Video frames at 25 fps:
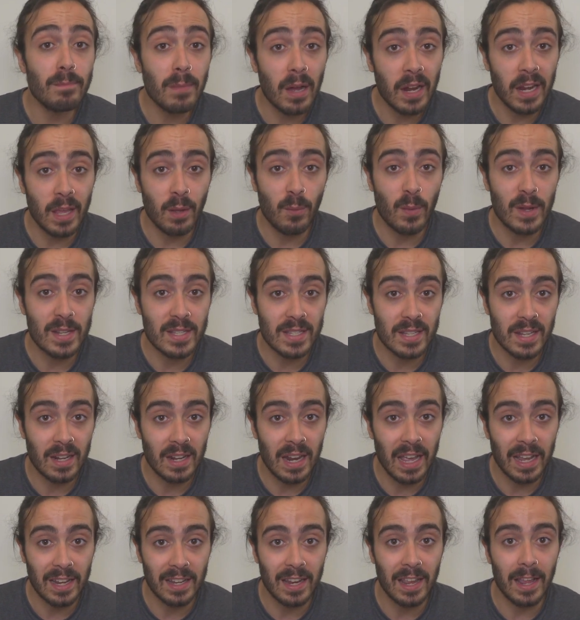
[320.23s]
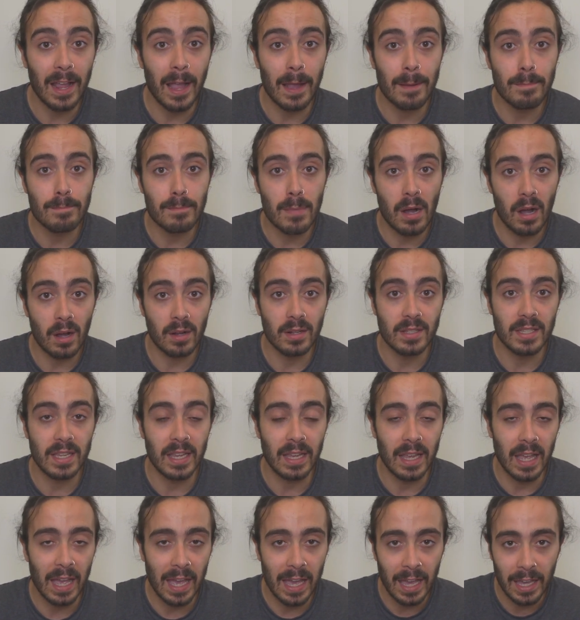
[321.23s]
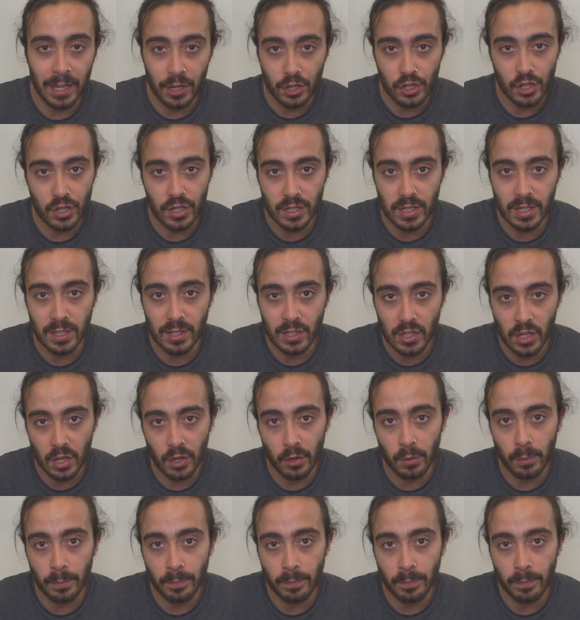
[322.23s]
money when selecting a marketing agency too.